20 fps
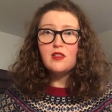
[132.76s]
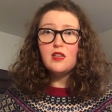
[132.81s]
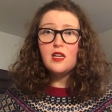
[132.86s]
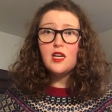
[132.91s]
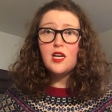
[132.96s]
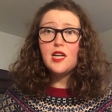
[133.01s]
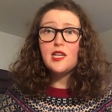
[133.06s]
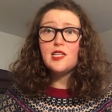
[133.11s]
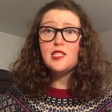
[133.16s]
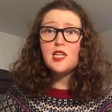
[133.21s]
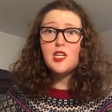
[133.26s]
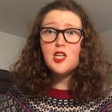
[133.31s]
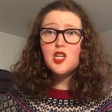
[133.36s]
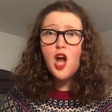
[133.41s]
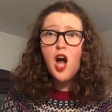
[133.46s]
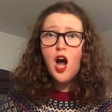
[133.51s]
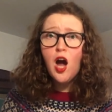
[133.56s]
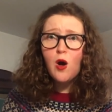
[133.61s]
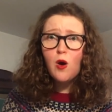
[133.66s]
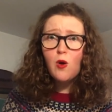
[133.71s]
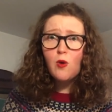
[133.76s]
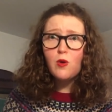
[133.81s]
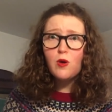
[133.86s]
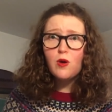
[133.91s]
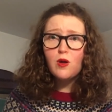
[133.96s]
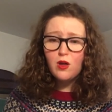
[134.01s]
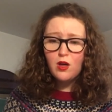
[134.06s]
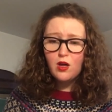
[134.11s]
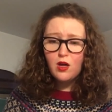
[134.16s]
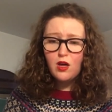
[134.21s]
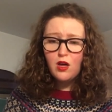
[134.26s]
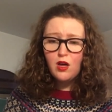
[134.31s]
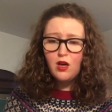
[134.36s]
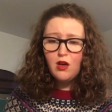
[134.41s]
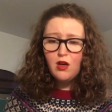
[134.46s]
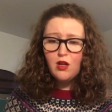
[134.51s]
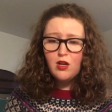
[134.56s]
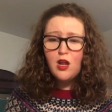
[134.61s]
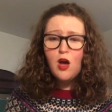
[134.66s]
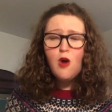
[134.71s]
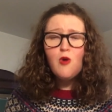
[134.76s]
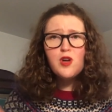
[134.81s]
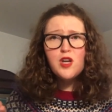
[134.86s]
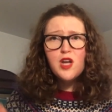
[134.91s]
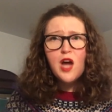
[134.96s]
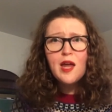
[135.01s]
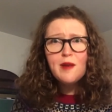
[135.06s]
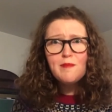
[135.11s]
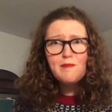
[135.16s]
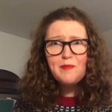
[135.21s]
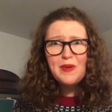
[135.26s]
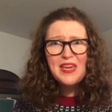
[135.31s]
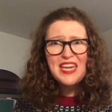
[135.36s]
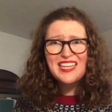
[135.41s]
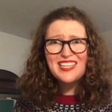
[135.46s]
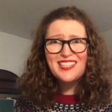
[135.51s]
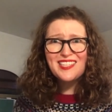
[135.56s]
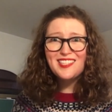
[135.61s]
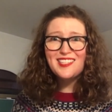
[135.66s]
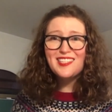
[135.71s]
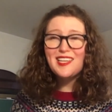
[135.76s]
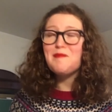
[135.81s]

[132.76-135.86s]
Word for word: And I said, No. No, not beans.